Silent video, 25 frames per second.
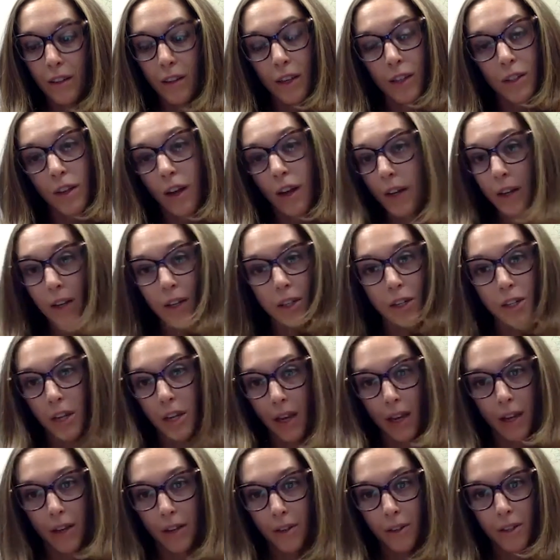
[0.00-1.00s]
is not going to
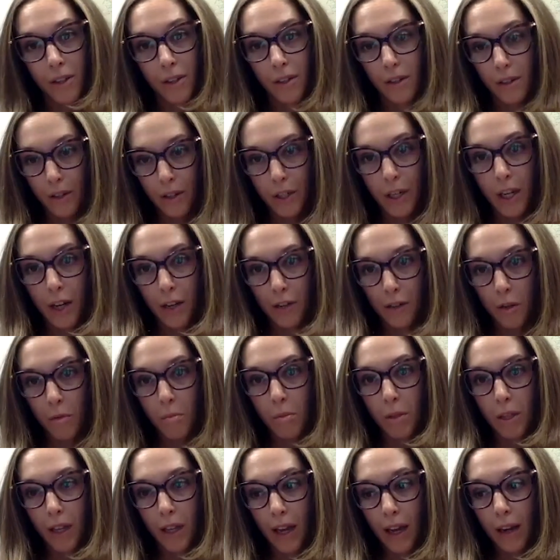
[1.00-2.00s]
change the
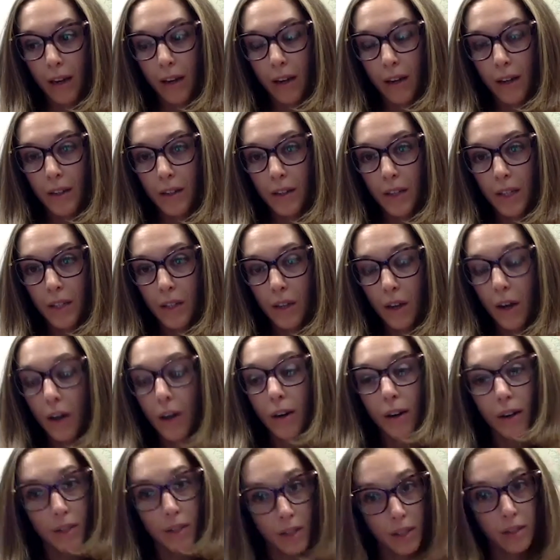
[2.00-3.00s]
plan, because these
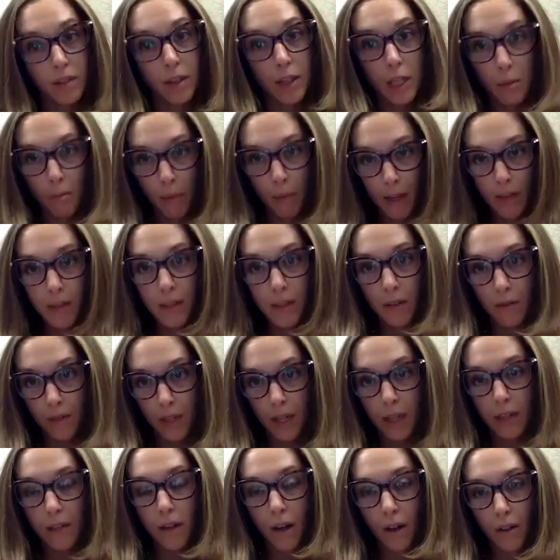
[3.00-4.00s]
are still expensive
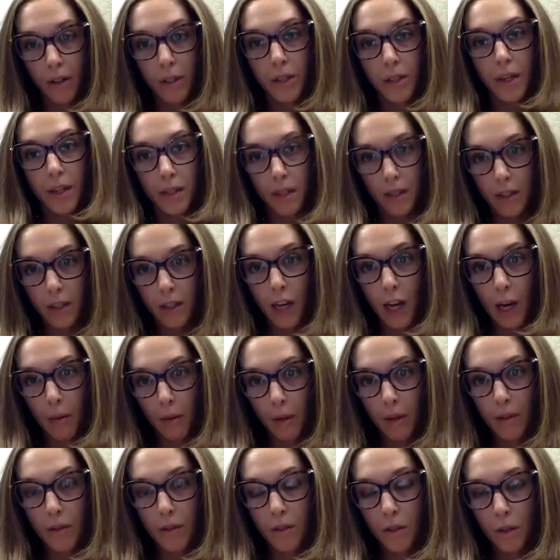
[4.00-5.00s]
technologies and time
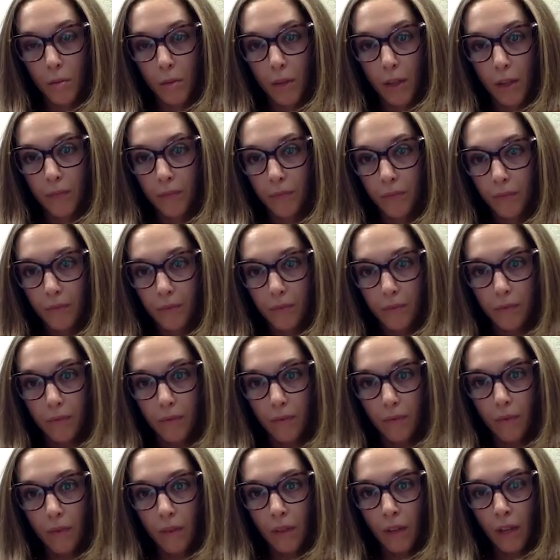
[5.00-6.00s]
consuming.
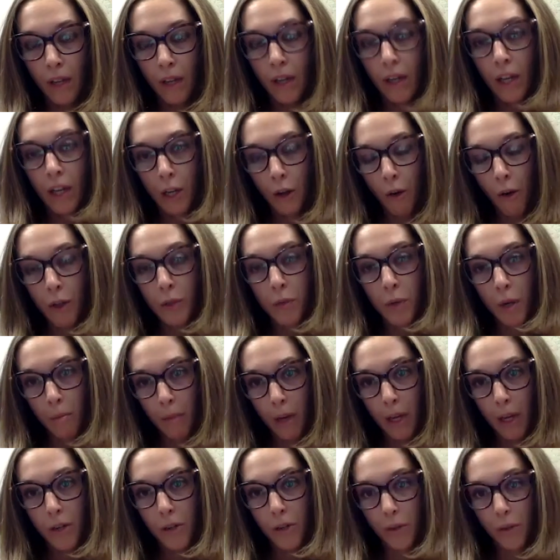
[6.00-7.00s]
You always want to
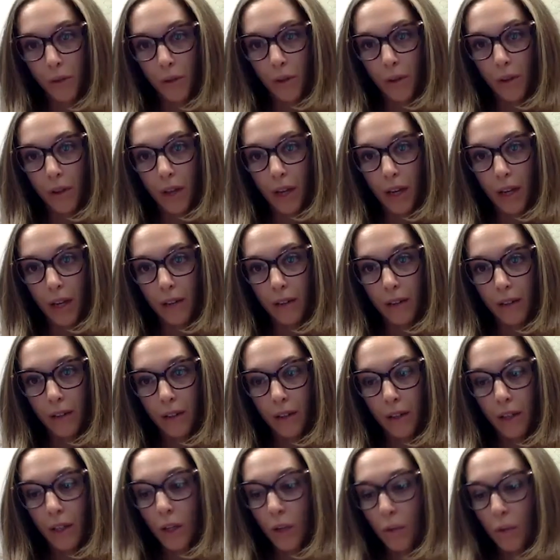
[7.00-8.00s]
make sure that
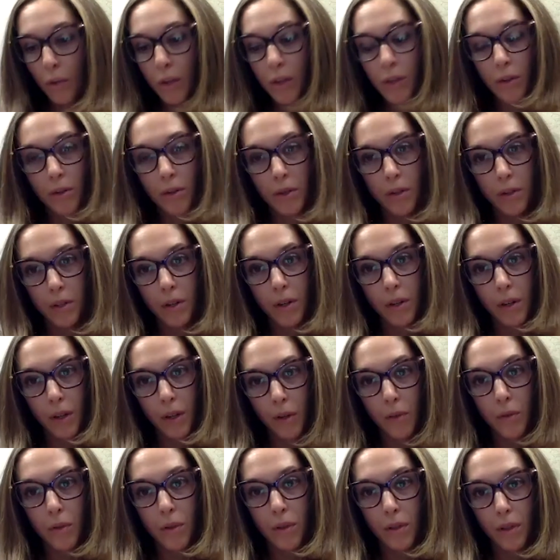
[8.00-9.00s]
resources are
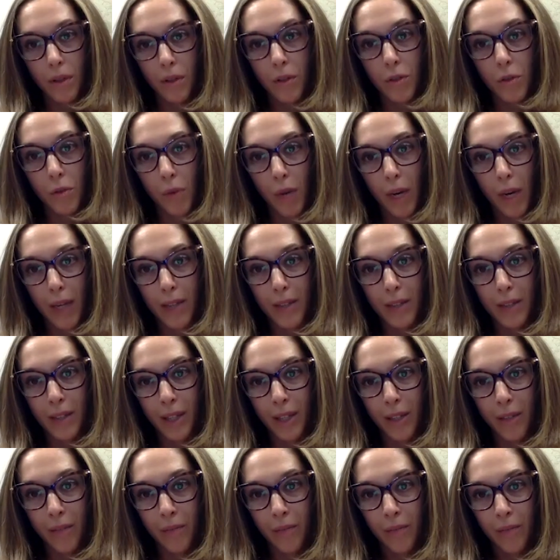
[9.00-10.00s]
used
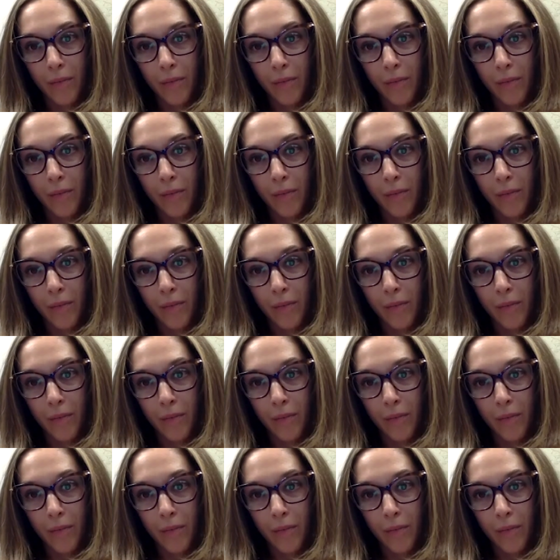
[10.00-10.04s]
wisely.